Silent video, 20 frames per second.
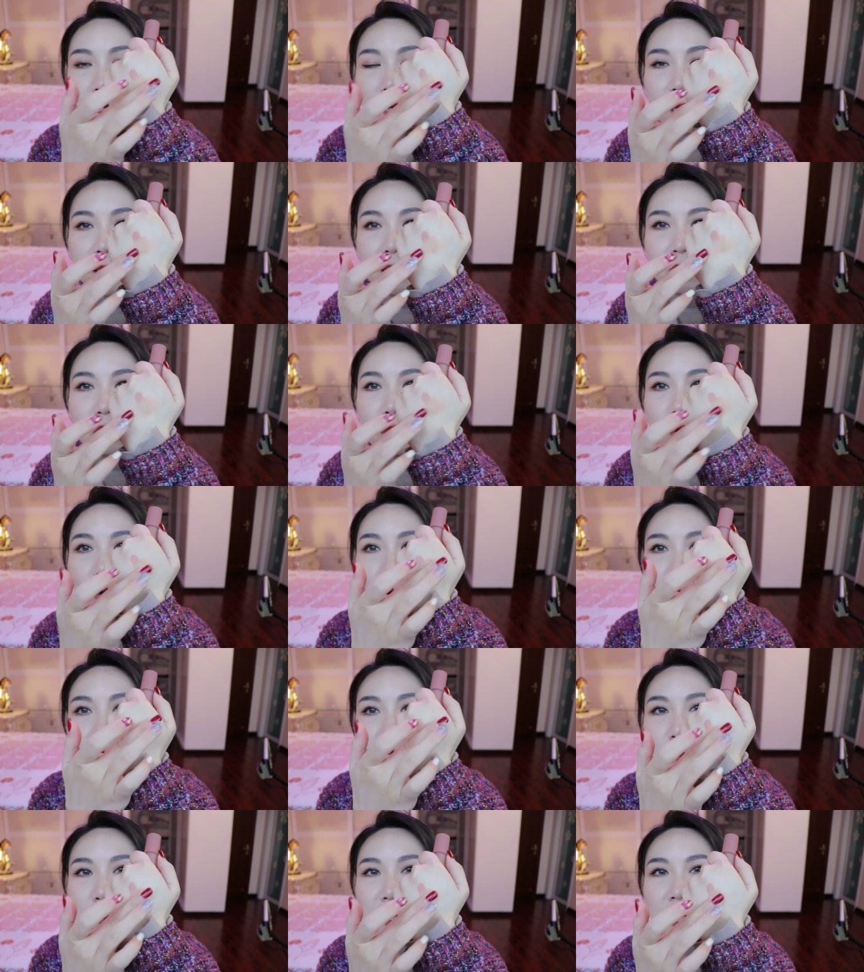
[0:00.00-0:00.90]
it's
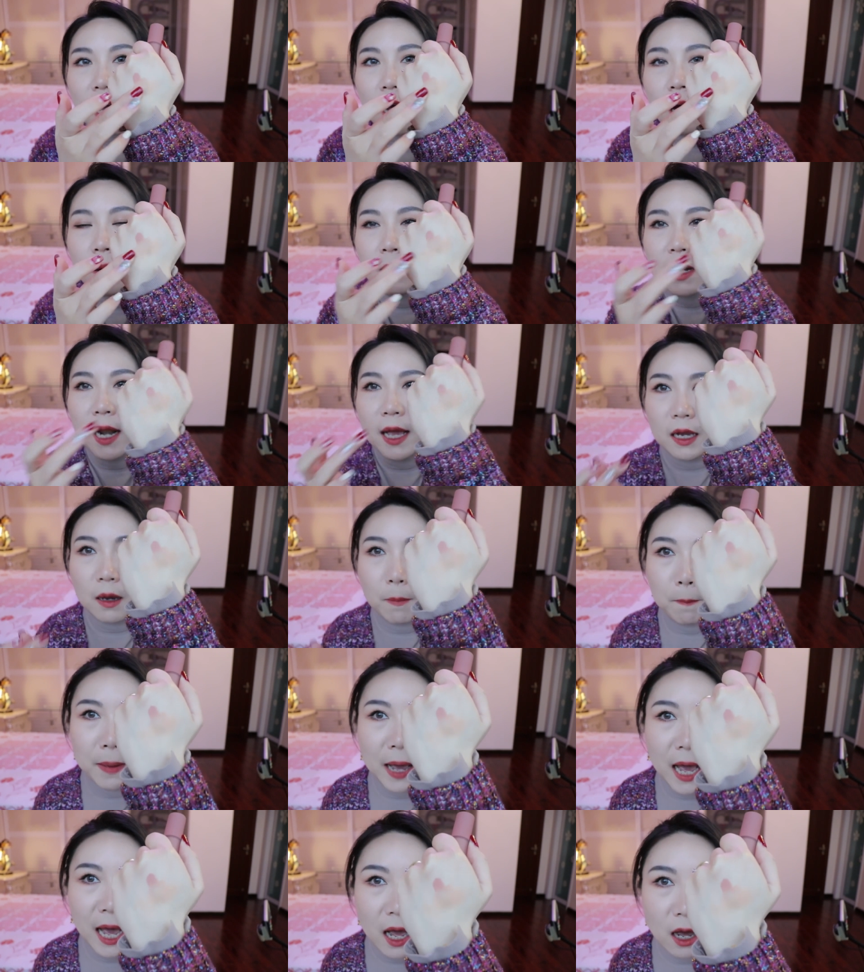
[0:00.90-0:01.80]
not become like a
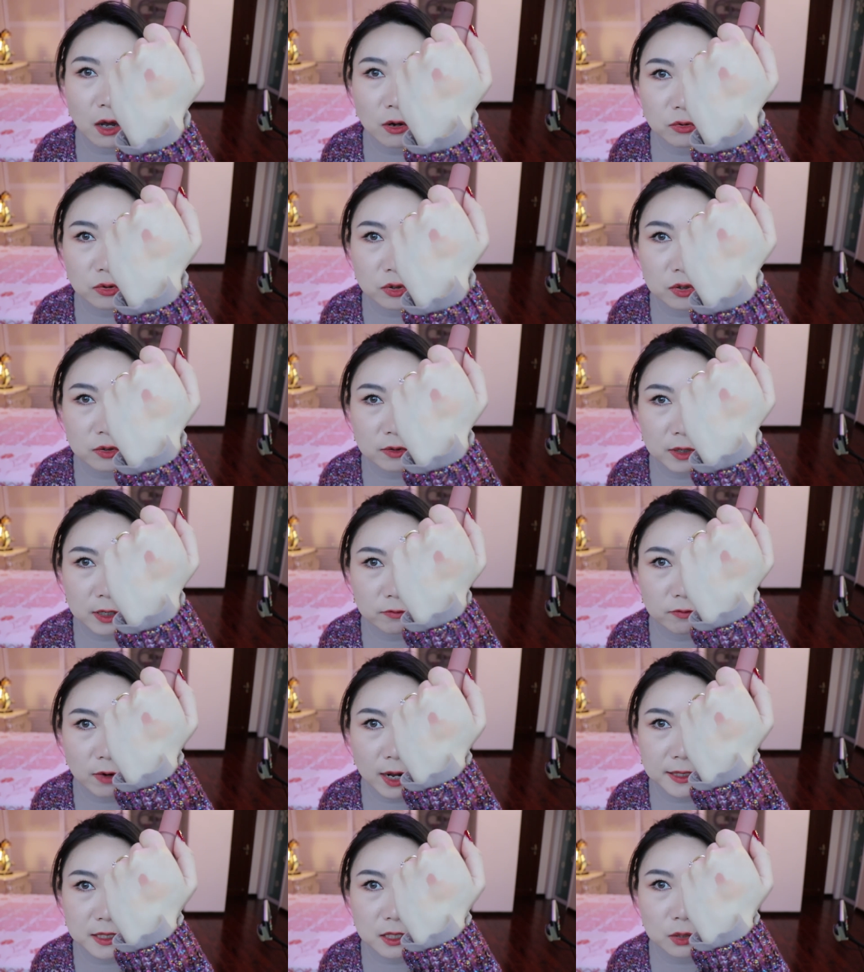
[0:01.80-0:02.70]
powdery
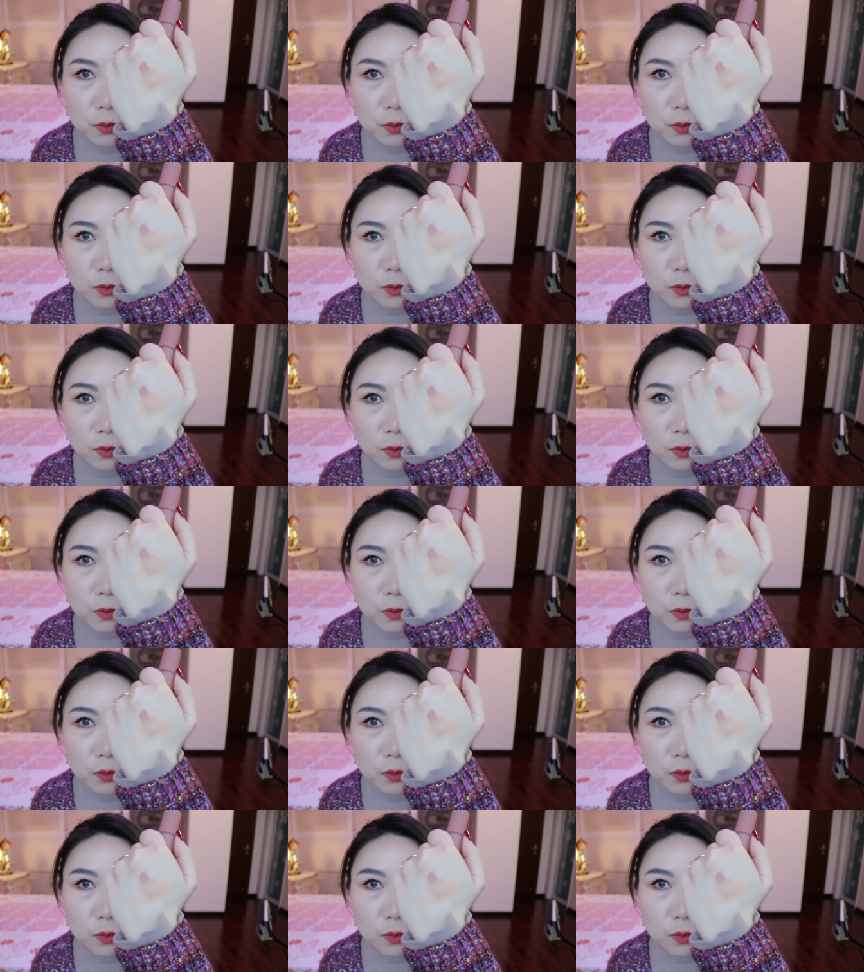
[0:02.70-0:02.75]
right